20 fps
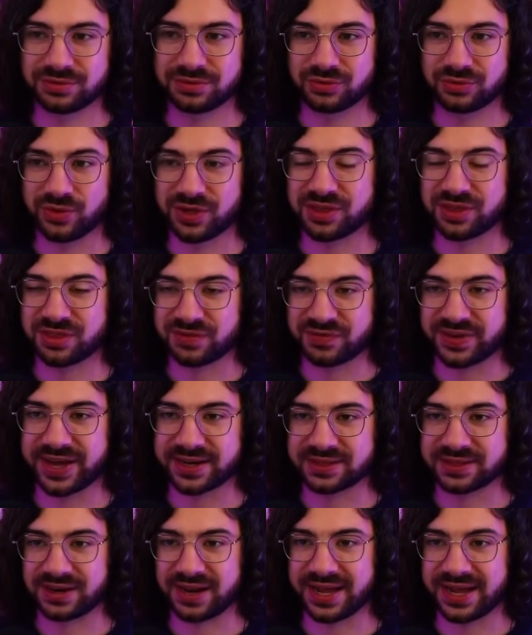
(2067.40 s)
with the
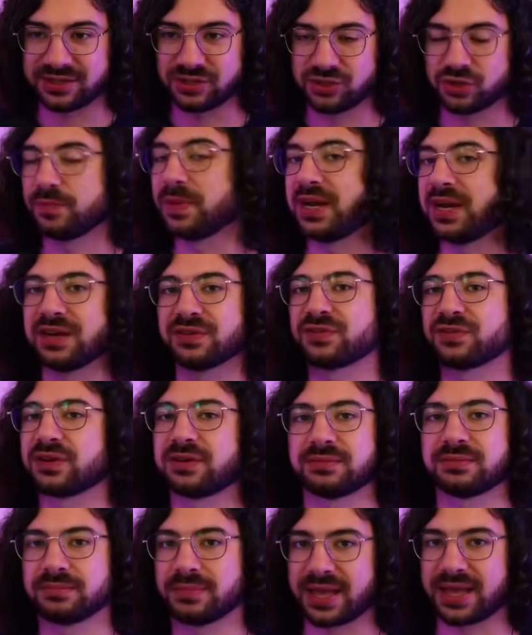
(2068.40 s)
fact that I had so many different
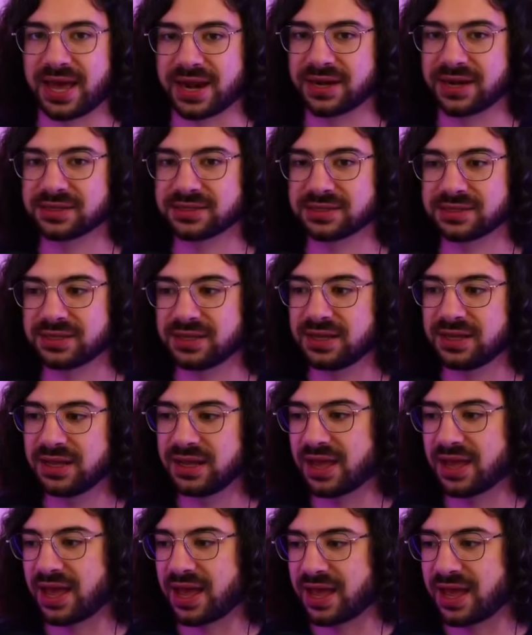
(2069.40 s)
mechanics
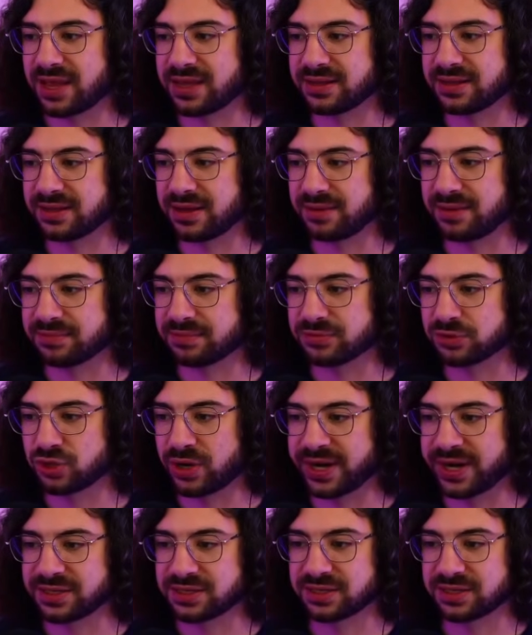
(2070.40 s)
and
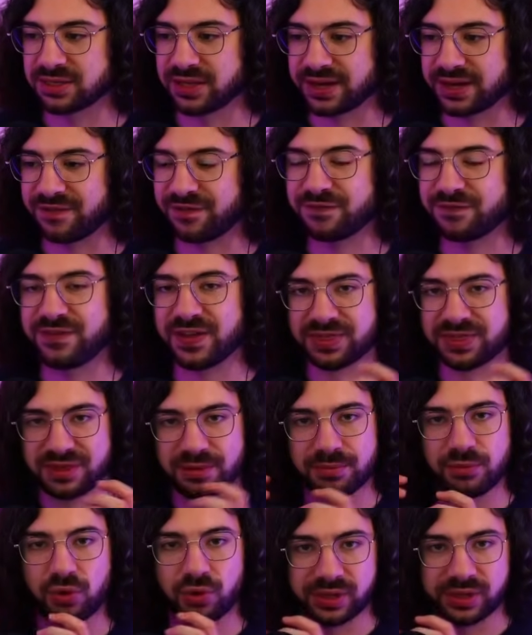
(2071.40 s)
trying to like fit
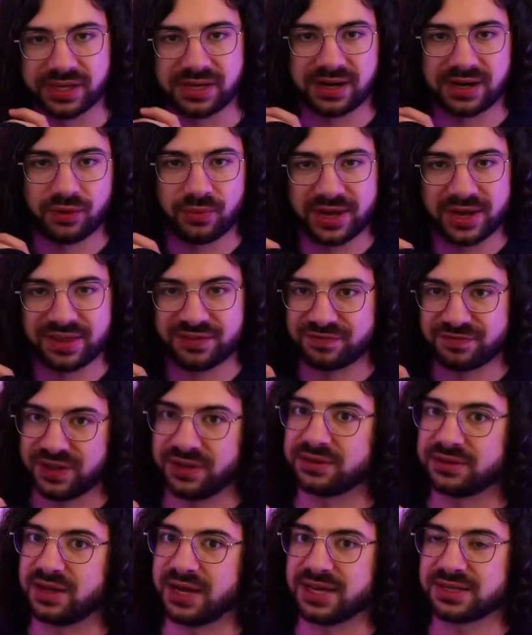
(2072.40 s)
them all in a way that
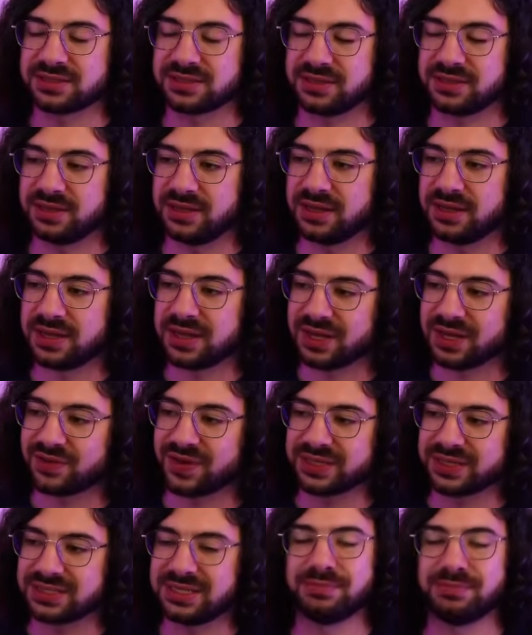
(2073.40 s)
felt nice. If
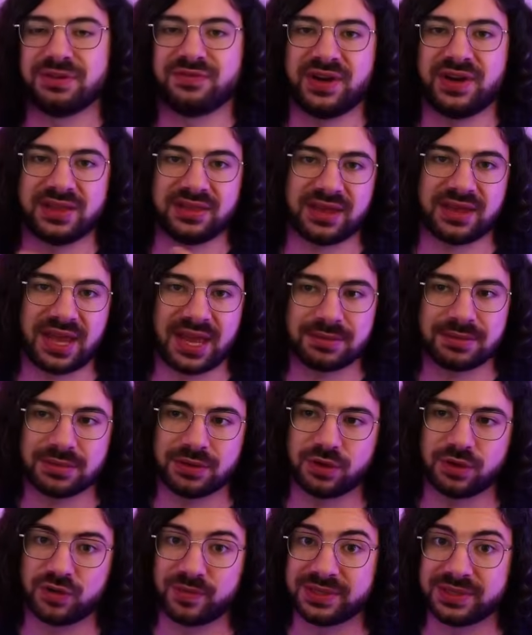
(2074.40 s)
I'd simplified the game, it
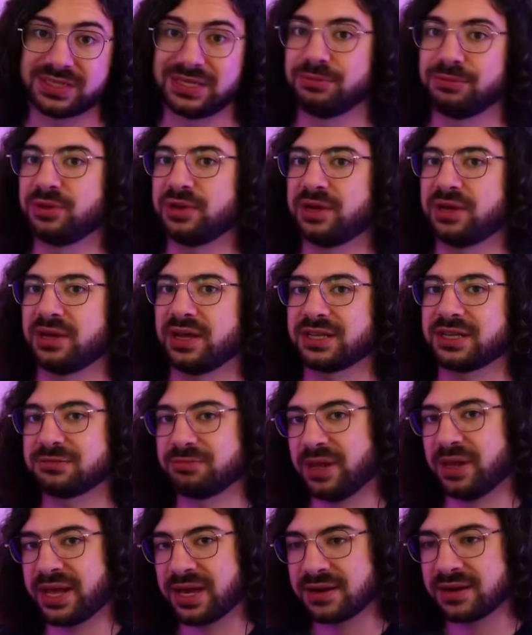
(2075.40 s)
would have been simpler to
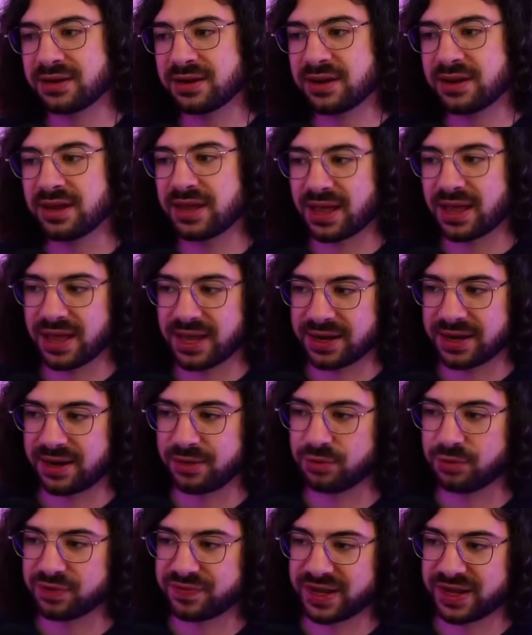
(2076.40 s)
explain and I
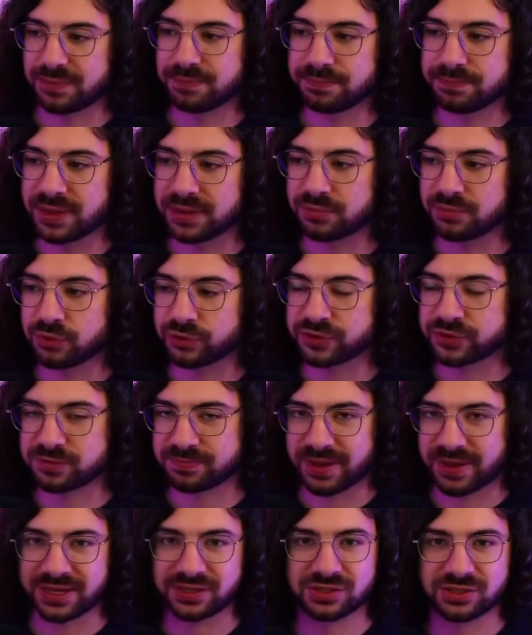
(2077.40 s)
would have had a bit more
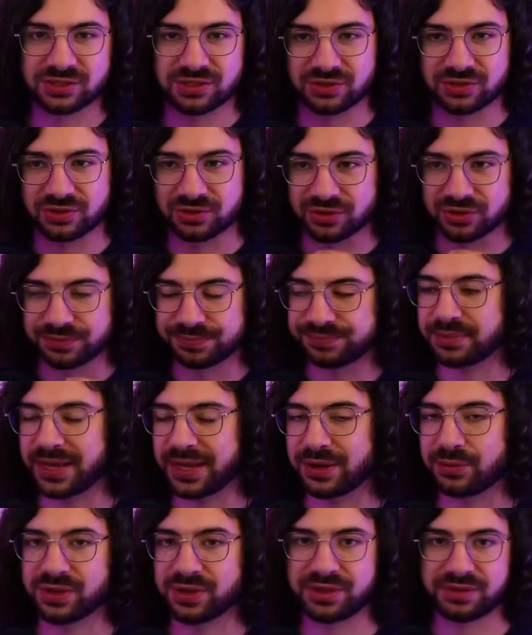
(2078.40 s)
space to
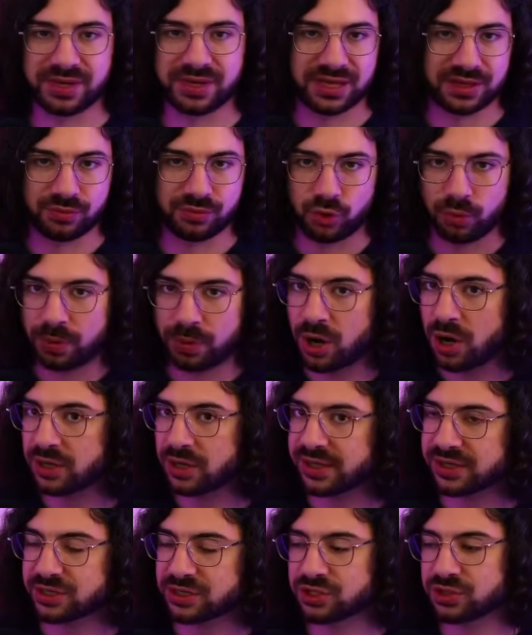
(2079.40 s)
play with either more
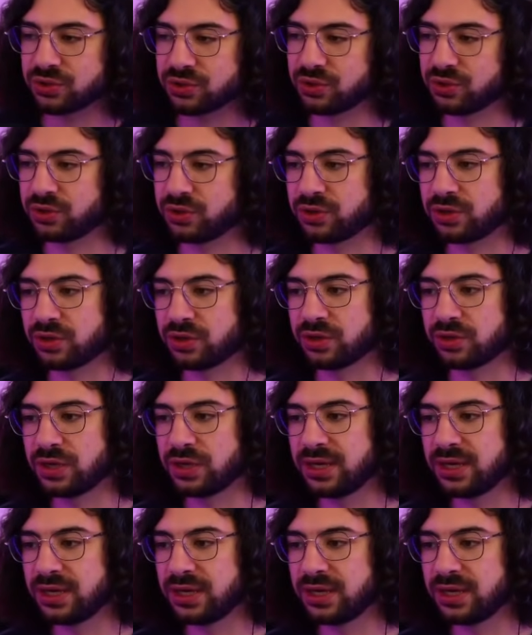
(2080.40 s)
polish or